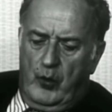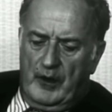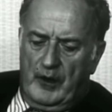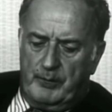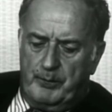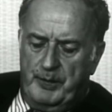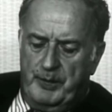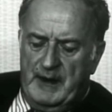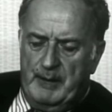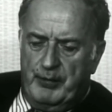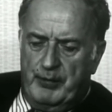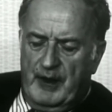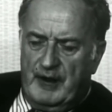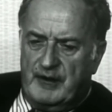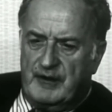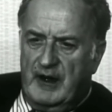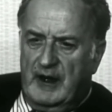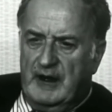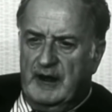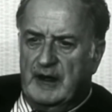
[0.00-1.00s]
what people
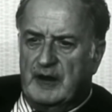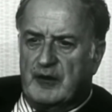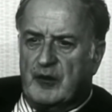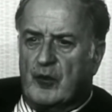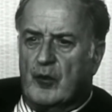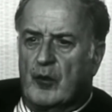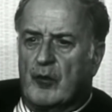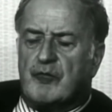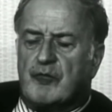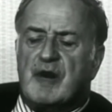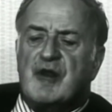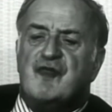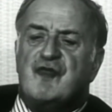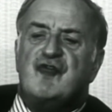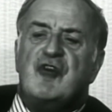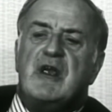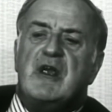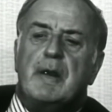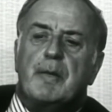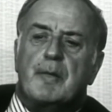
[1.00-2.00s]
are tending to call
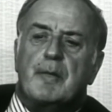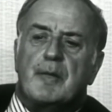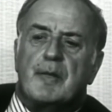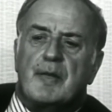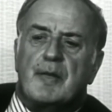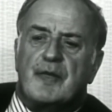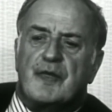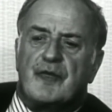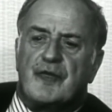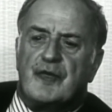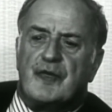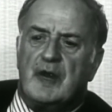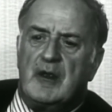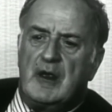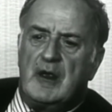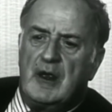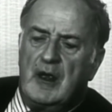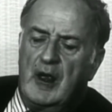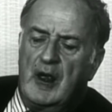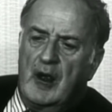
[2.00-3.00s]
regimes,
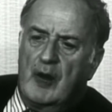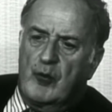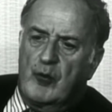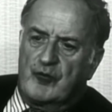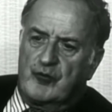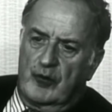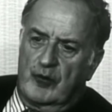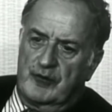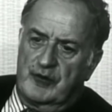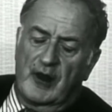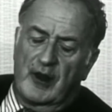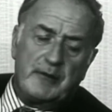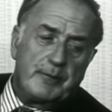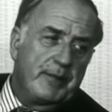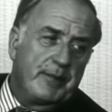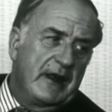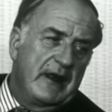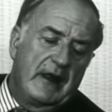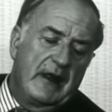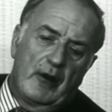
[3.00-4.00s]
which will
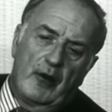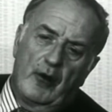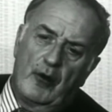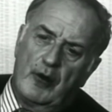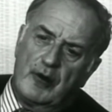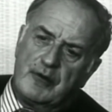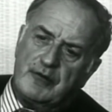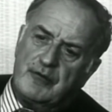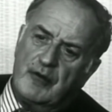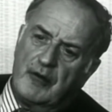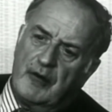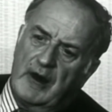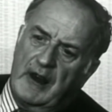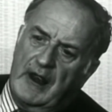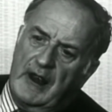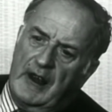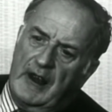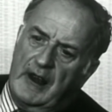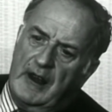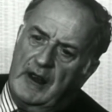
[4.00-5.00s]
not be
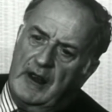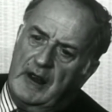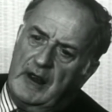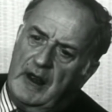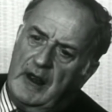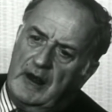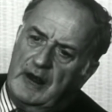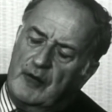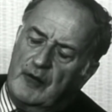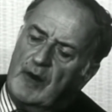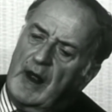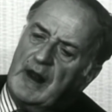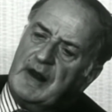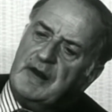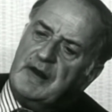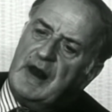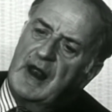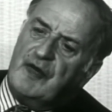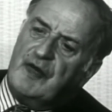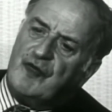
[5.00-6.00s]
ordinary
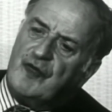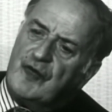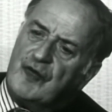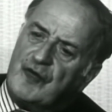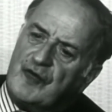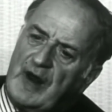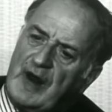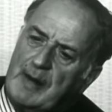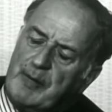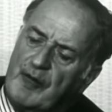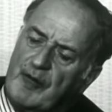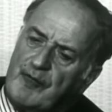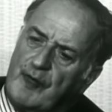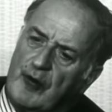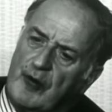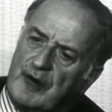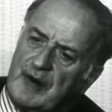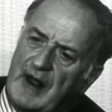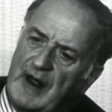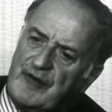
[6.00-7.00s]
United Nations type of
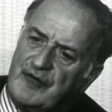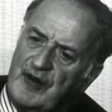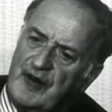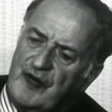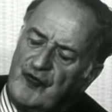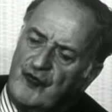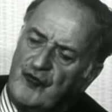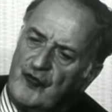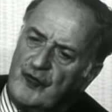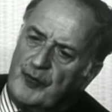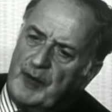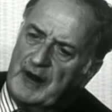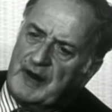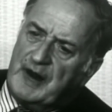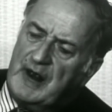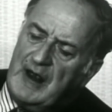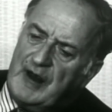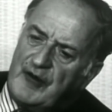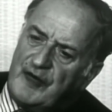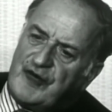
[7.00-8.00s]
organizations, but
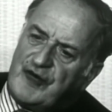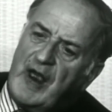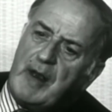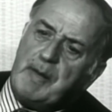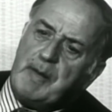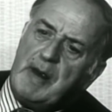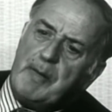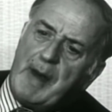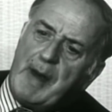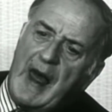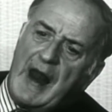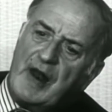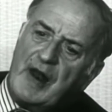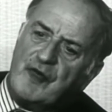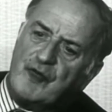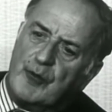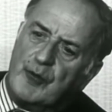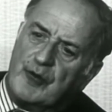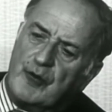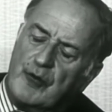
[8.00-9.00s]

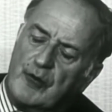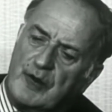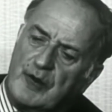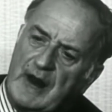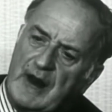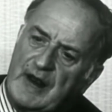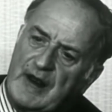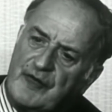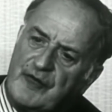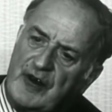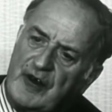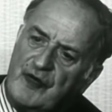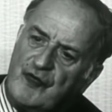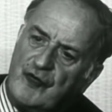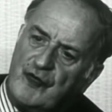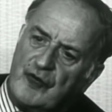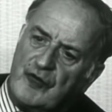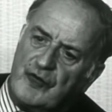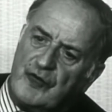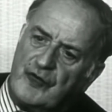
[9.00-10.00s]
semi-management
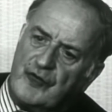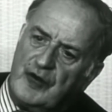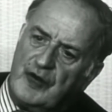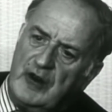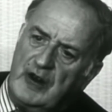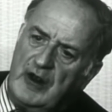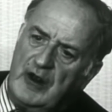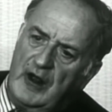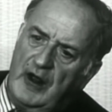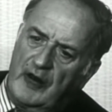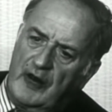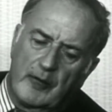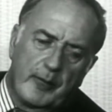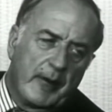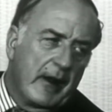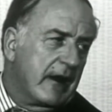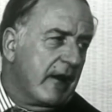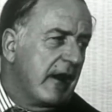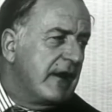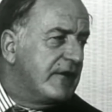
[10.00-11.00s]
organizations. There'll
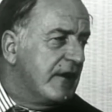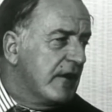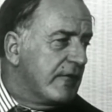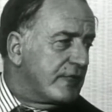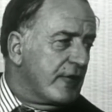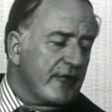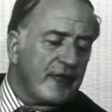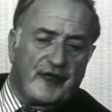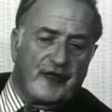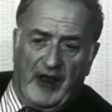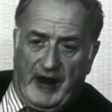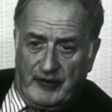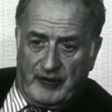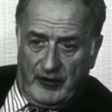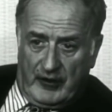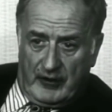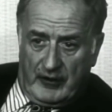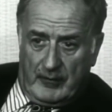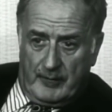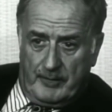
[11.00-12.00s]
be a great deal of
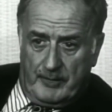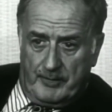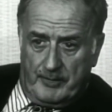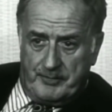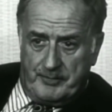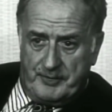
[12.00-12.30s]
consent in them.